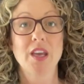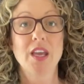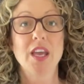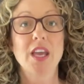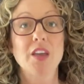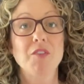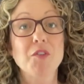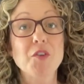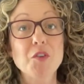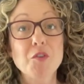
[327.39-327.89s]

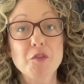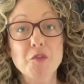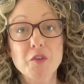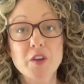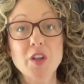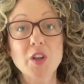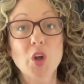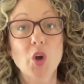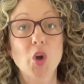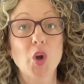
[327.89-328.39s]
If you
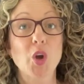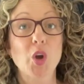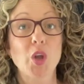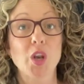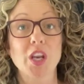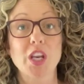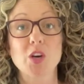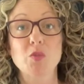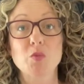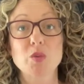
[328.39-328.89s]
feel
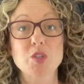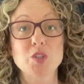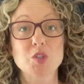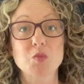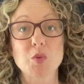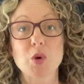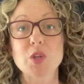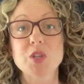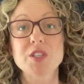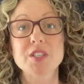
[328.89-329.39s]
hurt in a
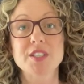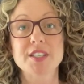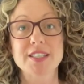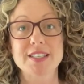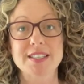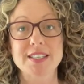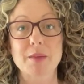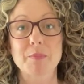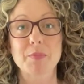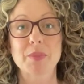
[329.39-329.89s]
response to
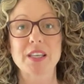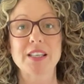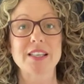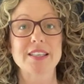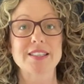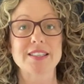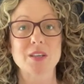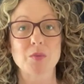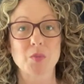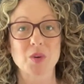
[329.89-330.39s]
something
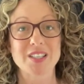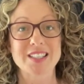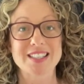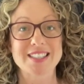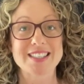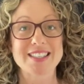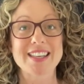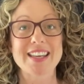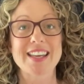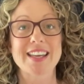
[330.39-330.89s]
that someone
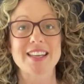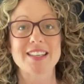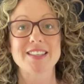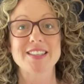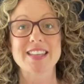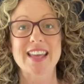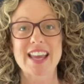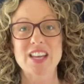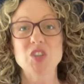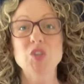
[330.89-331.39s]

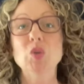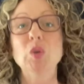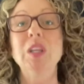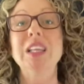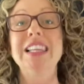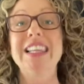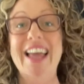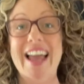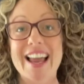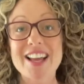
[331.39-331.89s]
says and you
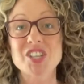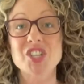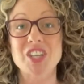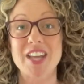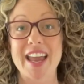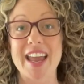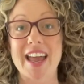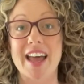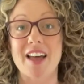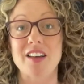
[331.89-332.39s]
lash
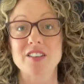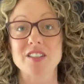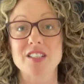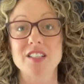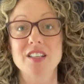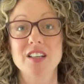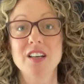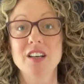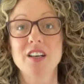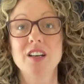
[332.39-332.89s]
out,
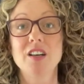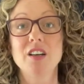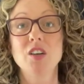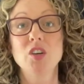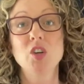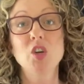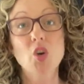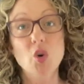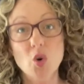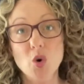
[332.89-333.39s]

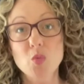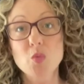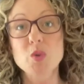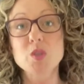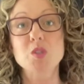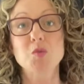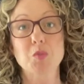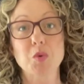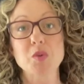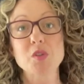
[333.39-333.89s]
you're
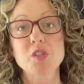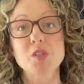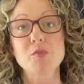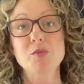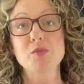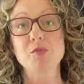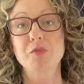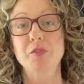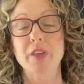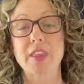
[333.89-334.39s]

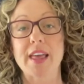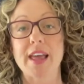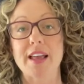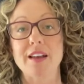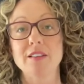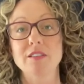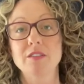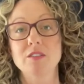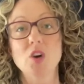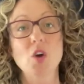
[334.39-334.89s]
responsible for
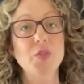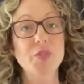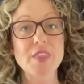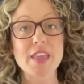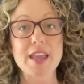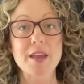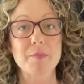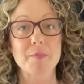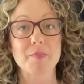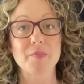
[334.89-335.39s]
that, not
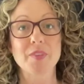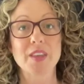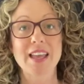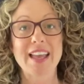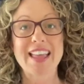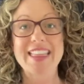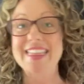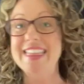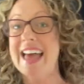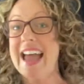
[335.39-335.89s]
them.
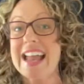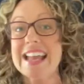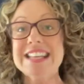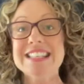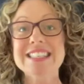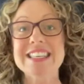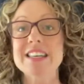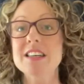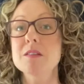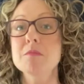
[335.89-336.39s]
They
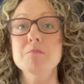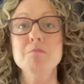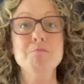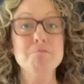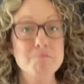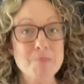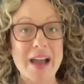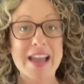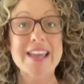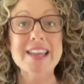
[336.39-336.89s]
didn't
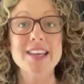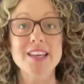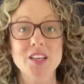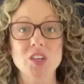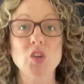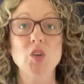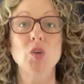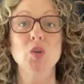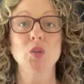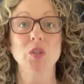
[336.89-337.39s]
make
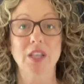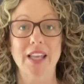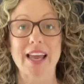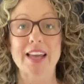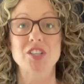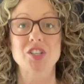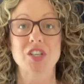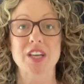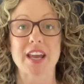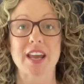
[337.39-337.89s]
you
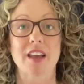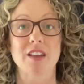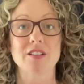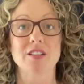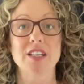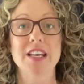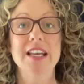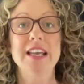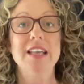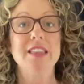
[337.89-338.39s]
lash
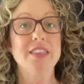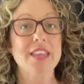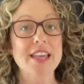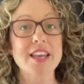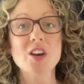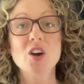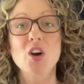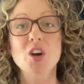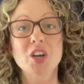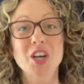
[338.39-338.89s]
out. They're
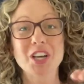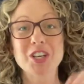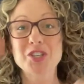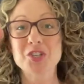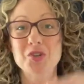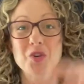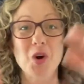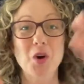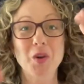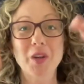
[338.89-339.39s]
not
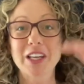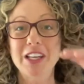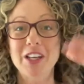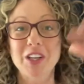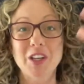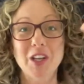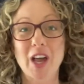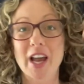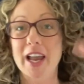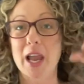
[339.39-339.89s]
controlling
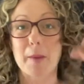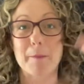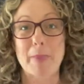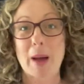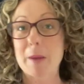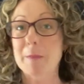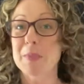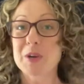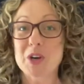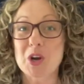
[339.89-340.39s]
you like a
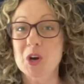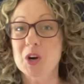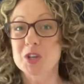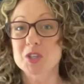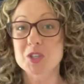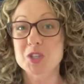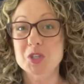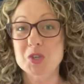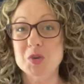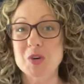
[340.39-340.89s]
puppet on a
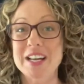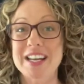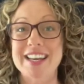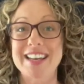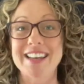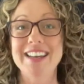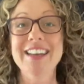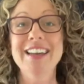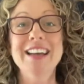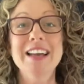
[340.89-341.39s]

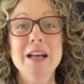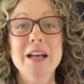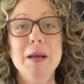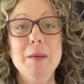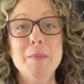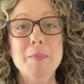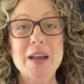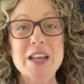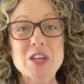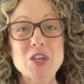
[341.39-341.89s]
string,
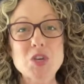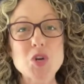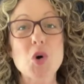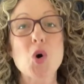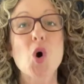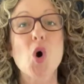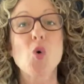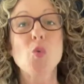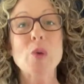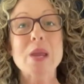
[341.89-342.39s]
but
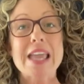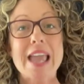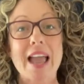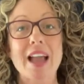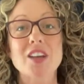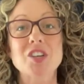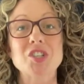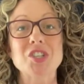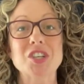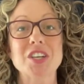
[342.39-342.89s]
your
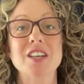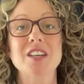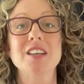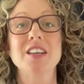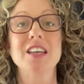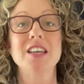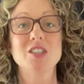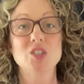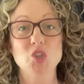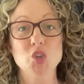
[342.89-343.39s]
reaction
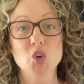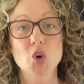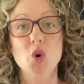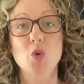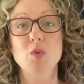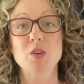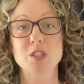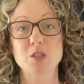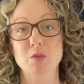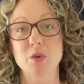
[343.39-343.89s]
is
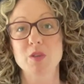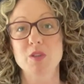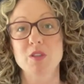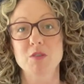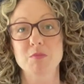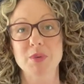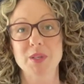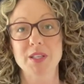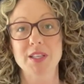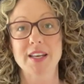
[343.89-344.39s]
your
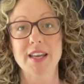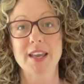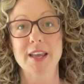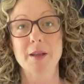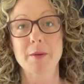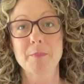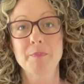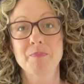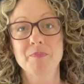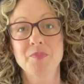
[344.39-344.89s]
responsibility.
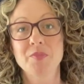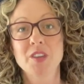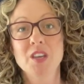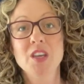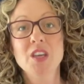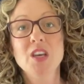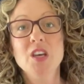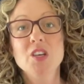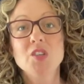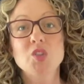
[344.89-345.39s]

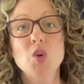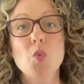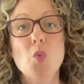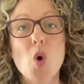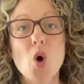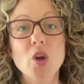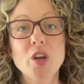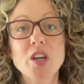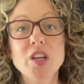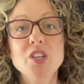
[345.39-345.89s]
So
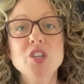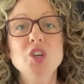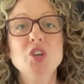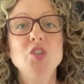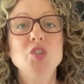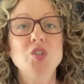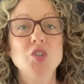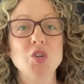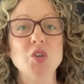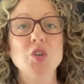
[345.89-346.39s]
what can you
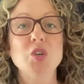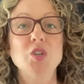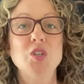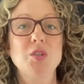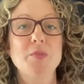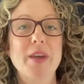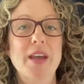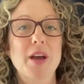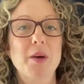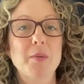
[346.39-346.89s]
do
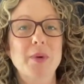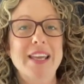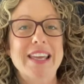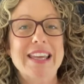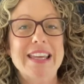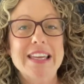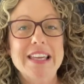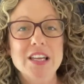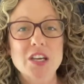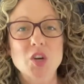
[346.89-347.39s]
to be able
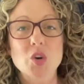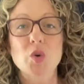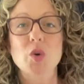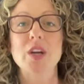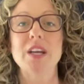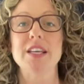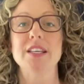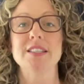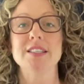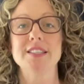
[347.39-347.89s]
to
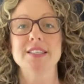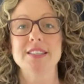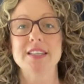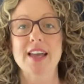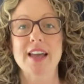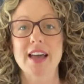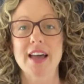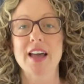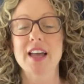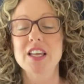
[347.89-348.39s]
increase
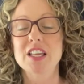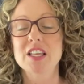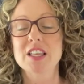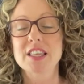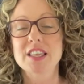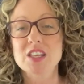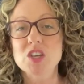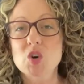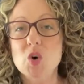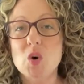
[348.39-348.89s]

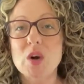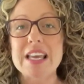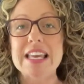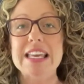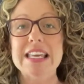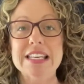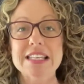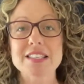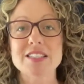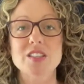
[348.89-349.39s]
your
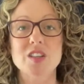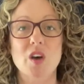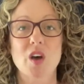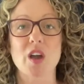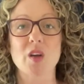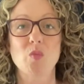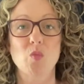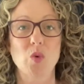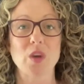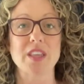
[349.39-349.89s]

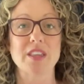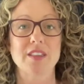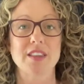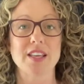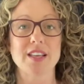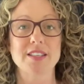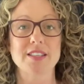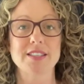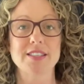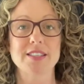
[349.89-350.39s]
insight with
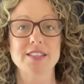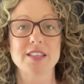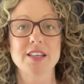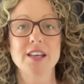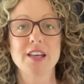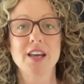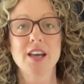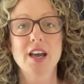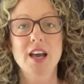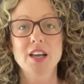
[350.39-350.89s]
this?
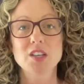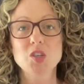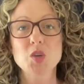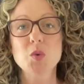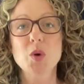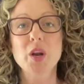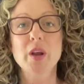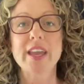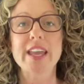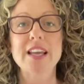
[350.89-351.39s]
I do
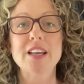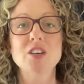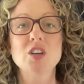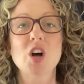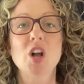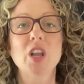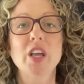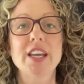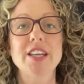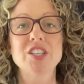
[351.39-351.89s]
want to
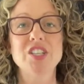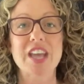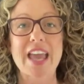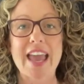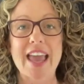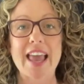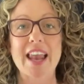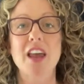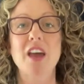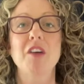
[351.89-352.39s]
acknowledge
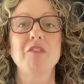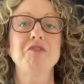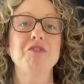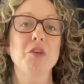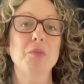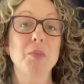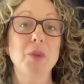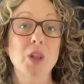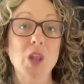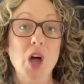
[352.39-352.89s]
Hannah
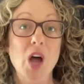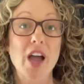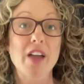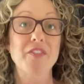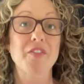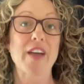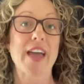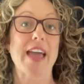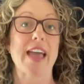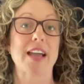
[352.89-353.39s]
from
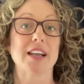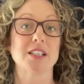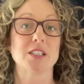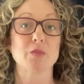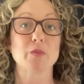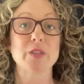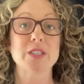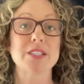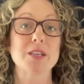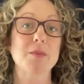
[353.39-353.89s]
Life Hacks
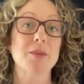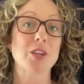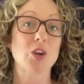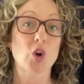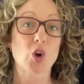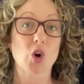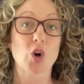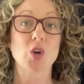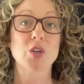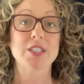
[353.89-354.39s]
for some of the
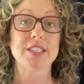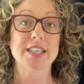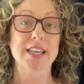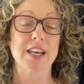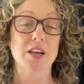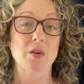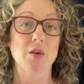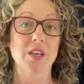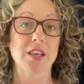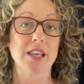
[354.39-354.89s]

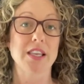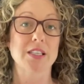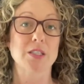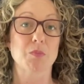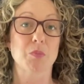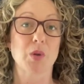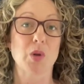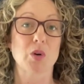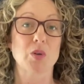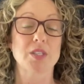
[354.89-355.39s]
content in this
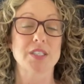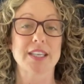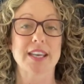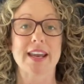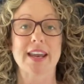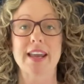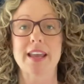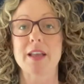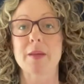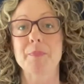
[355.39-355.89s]
blog
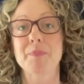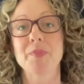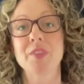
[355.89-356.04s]
today.